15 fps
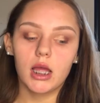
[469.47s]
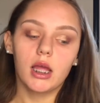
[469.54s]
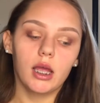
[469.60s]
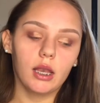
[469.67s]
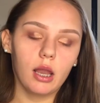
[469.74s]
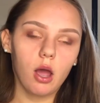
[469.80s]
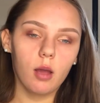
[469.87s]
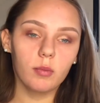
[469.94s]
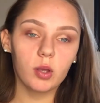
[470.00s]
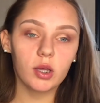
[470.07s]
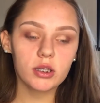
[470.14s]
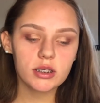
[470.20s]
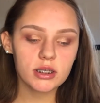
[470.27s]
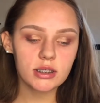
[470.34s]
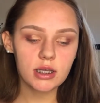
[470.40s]
And now I'm
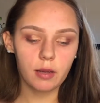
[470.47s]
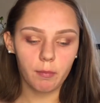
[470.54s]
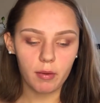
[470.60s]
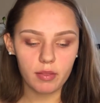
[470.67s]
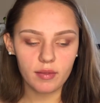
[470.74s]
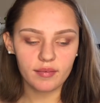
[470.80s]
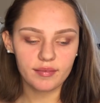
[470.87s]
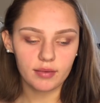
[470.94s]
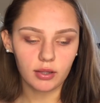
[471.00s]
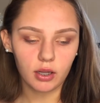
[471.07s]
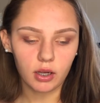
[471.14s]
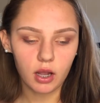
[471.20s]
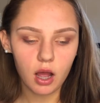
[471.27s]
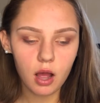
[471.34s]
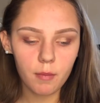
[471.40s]
going to deepen this
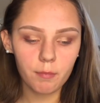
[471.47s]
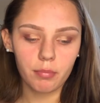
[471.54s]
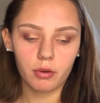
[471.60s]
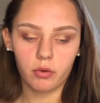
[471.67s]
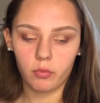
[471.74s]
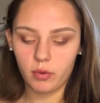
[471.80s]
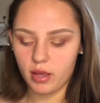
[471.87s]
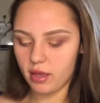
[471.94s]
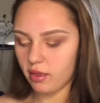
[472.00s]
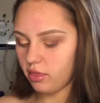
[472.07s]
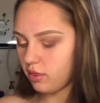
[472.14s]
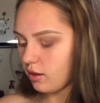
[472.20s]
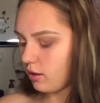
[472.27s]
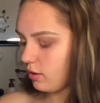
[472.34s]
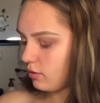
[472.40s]
look up with